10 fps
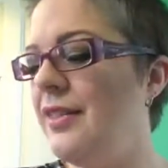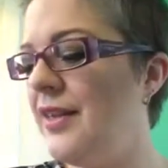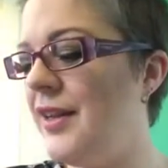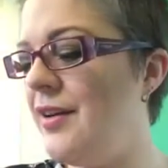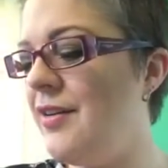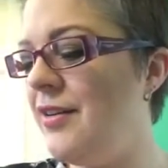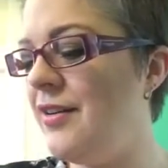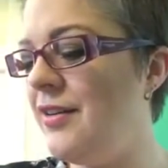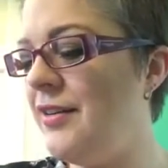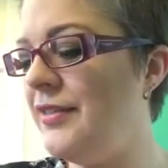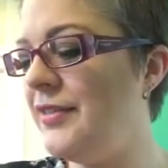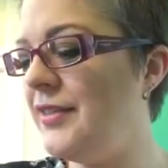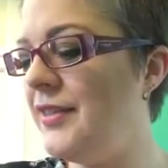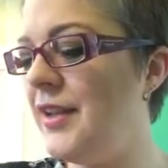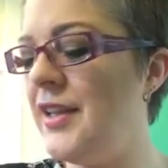They are
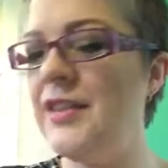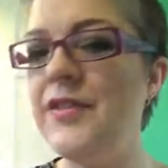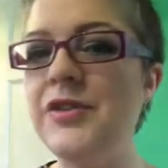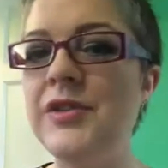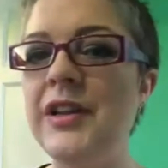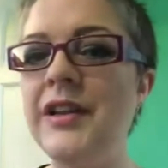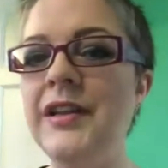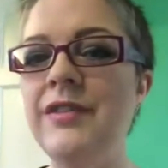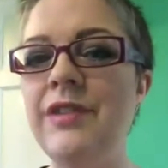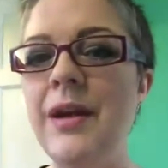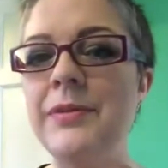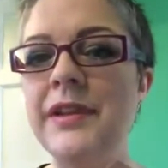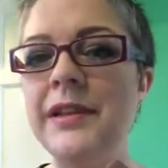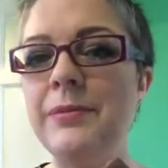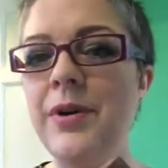individually wrapped
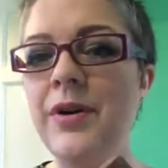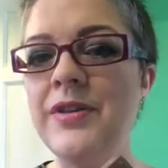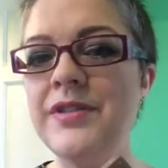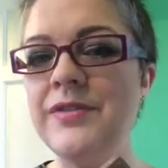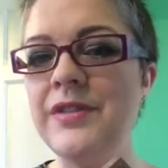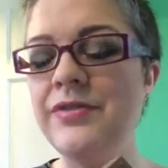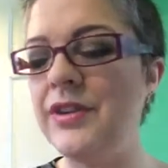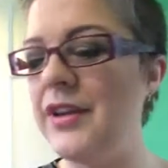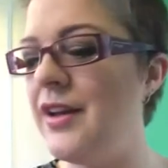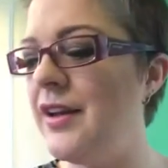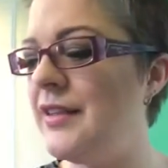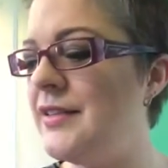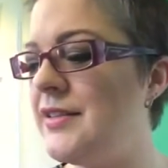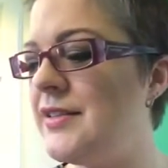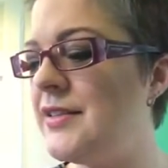little bars of different
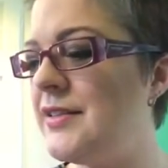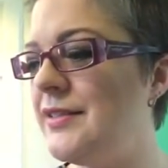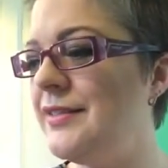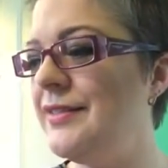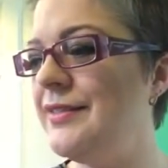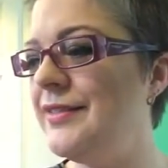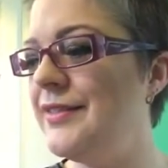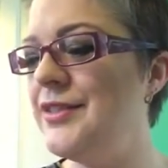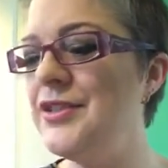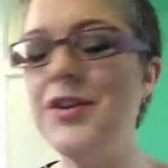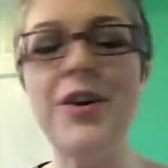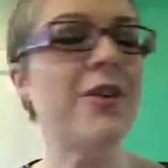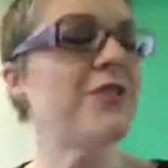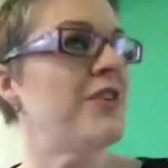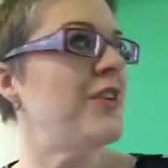kinds.
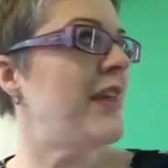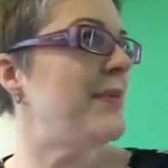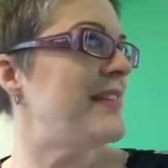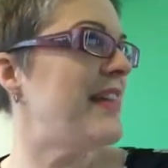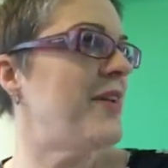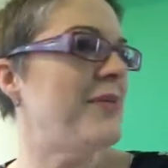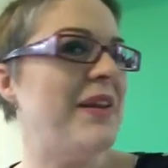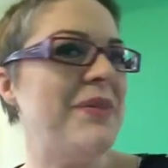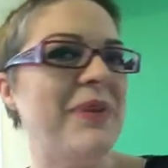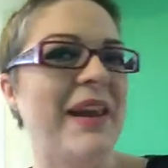Josh, could you keep it down a minute,